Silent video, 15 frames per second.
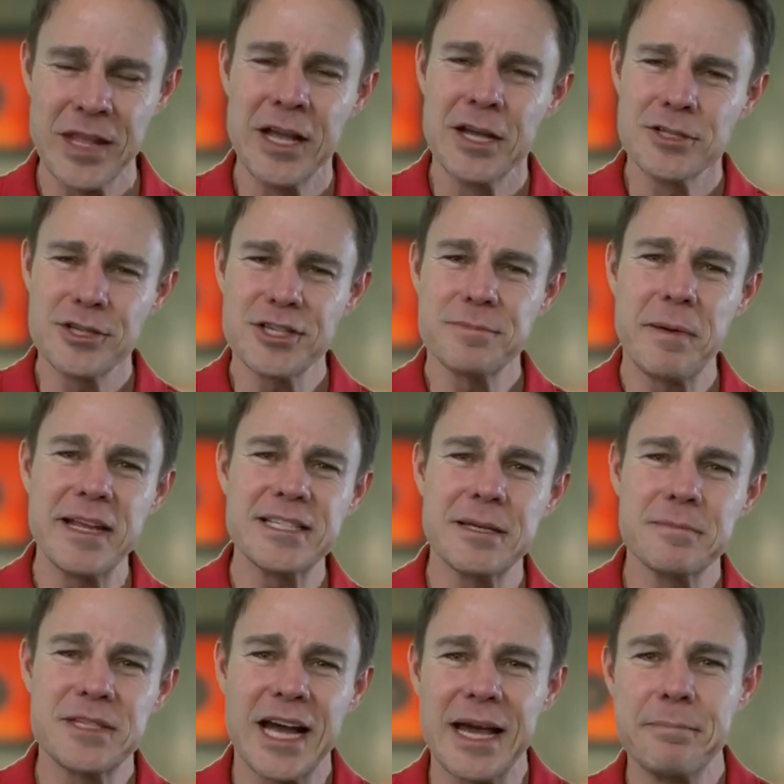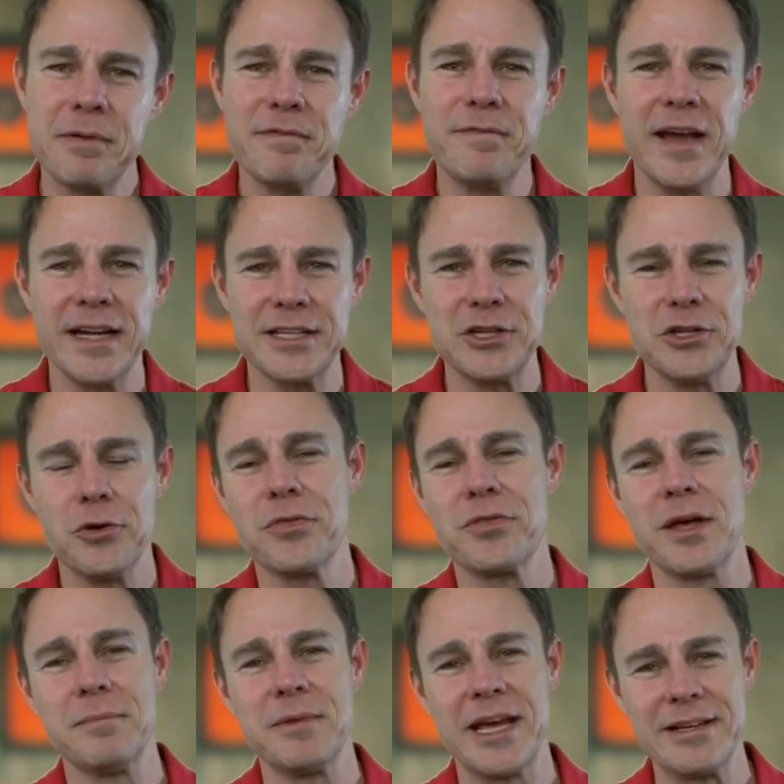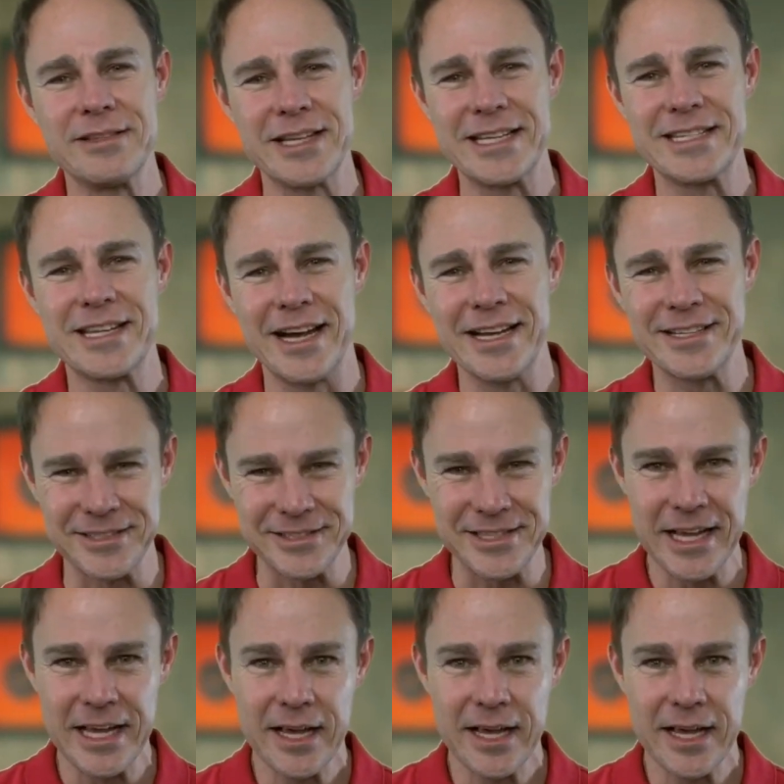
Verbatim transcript: So spend some time perfecting your thumbnails and titles.